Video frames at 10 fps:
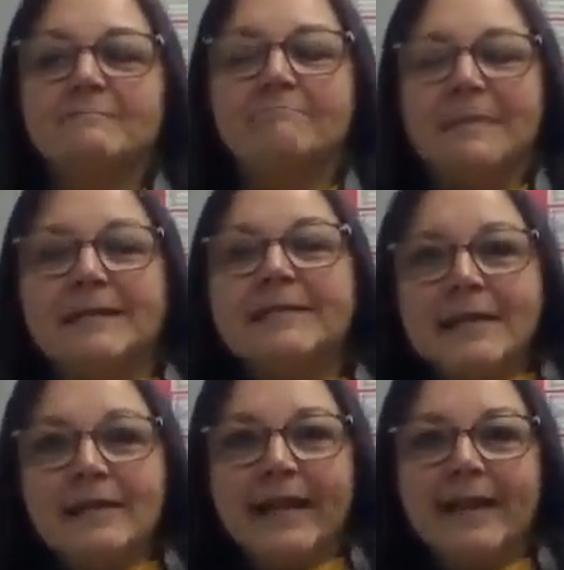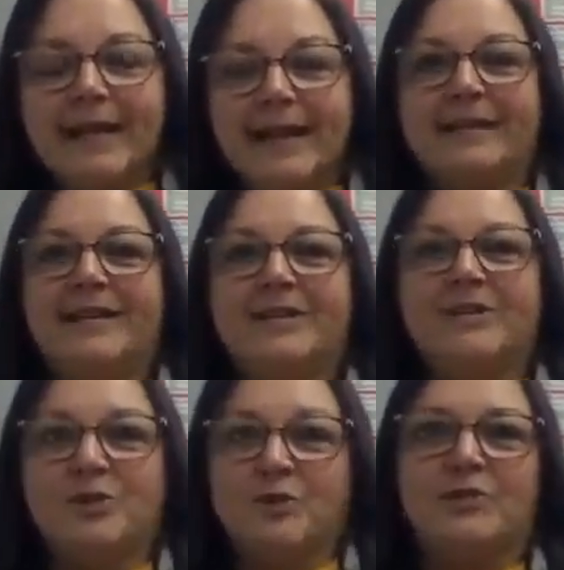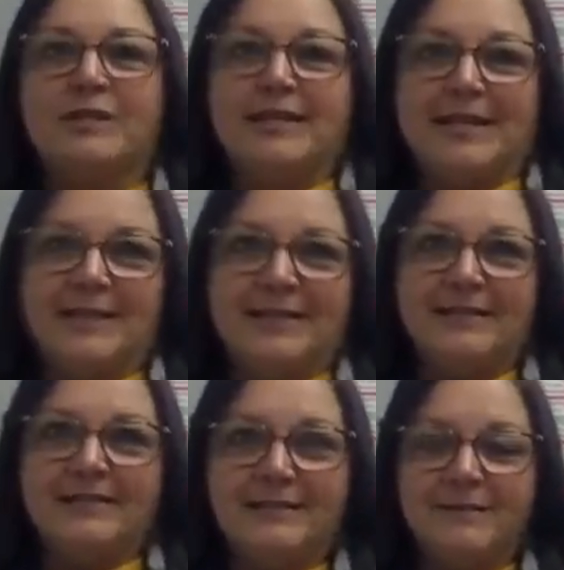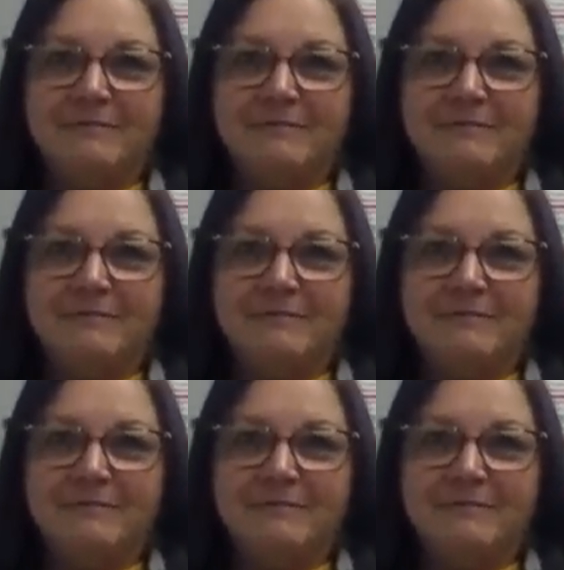Mid to late 80s, early 90s.